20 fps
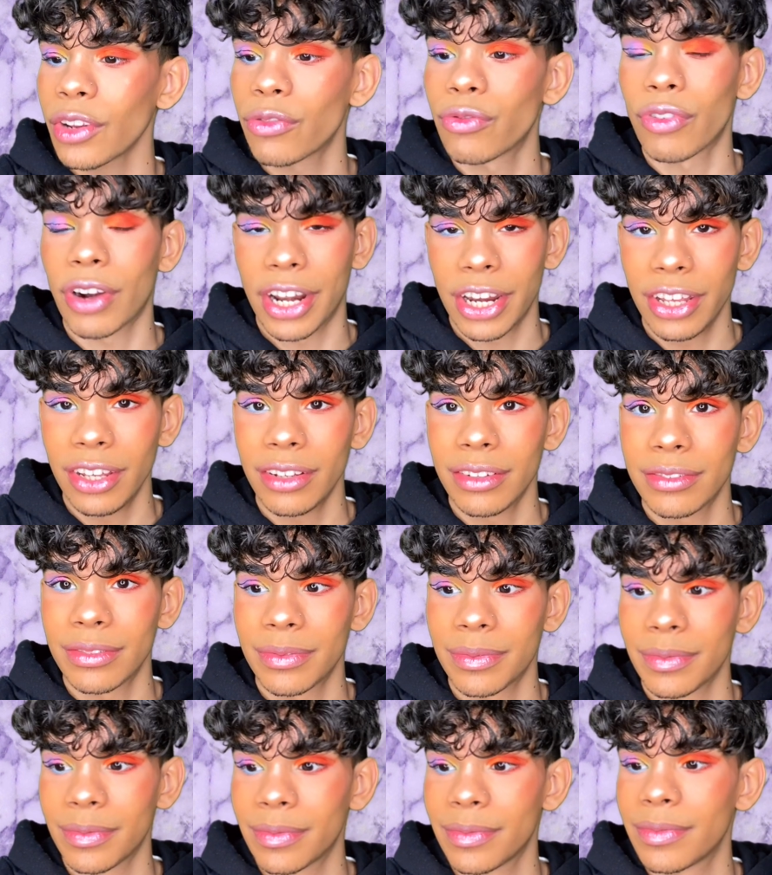Ready?
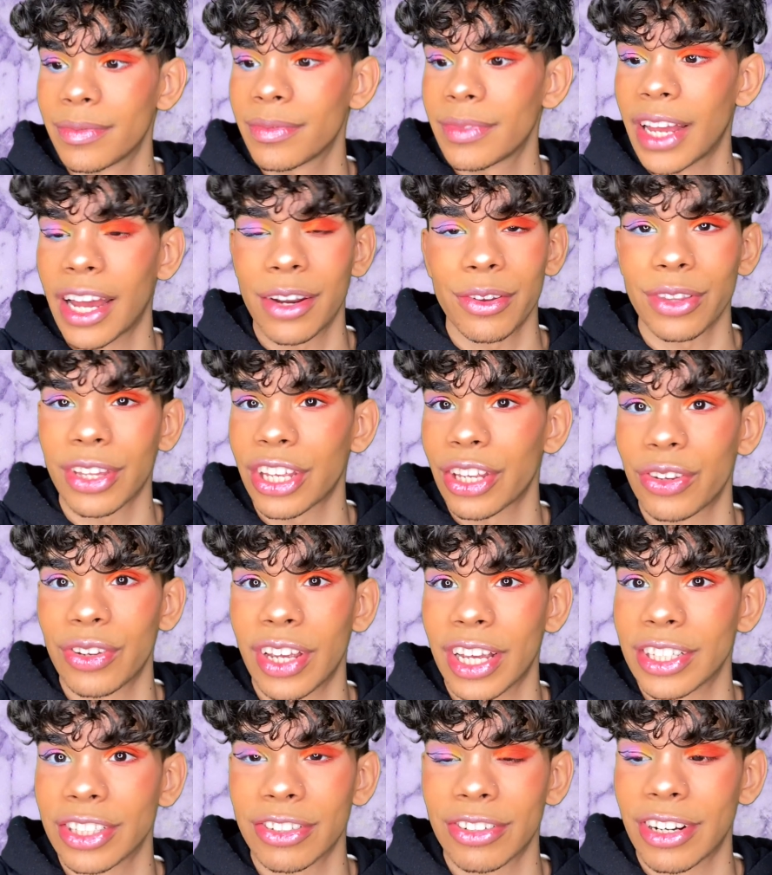I don't think you
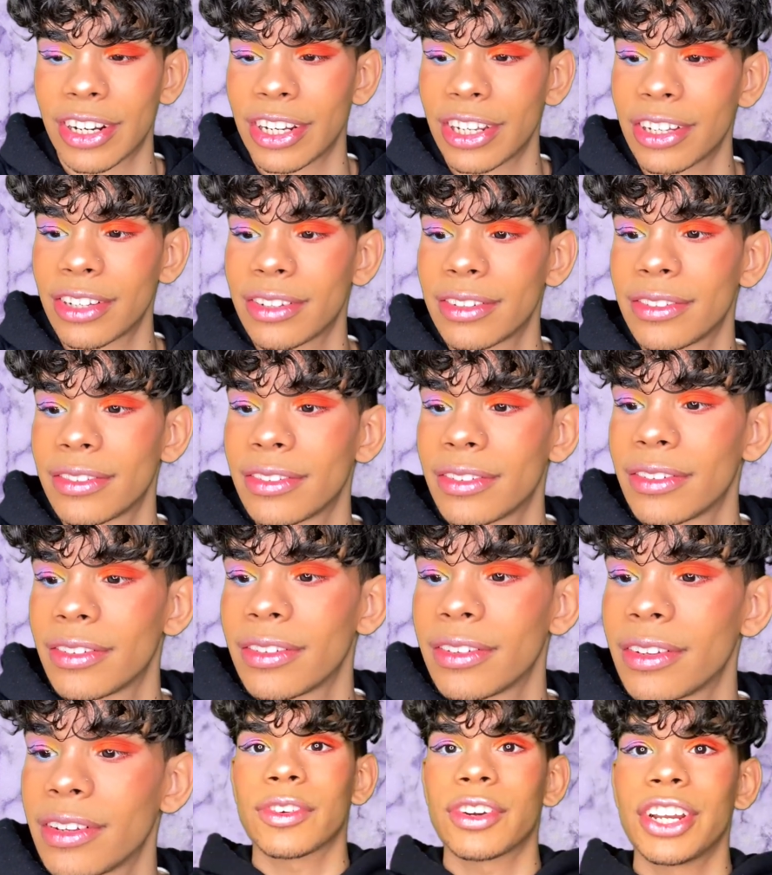guys are ready.
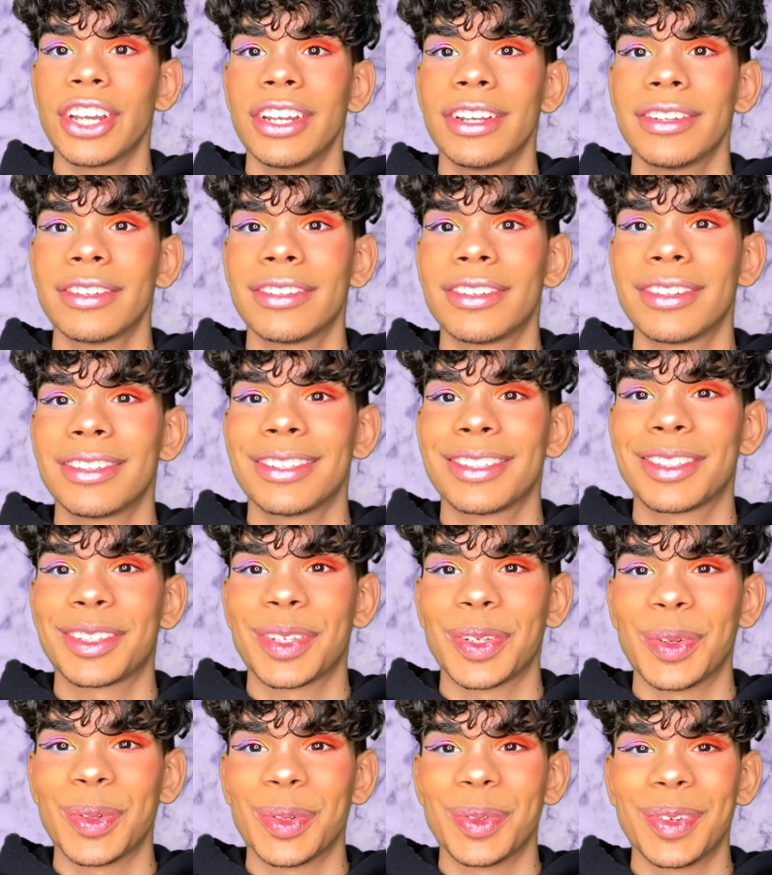3,
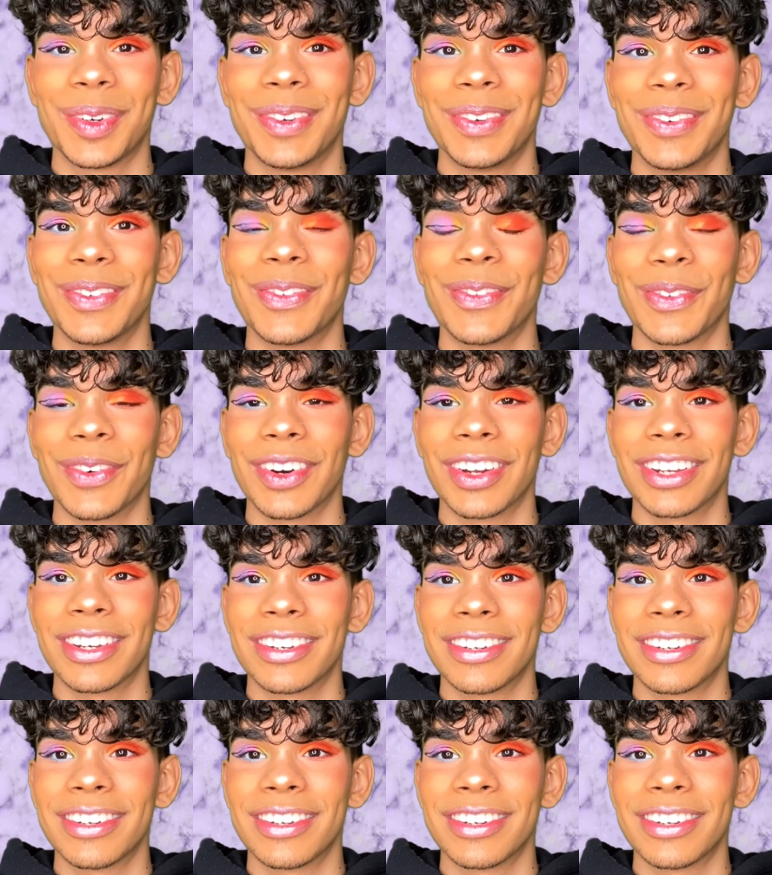2, 1.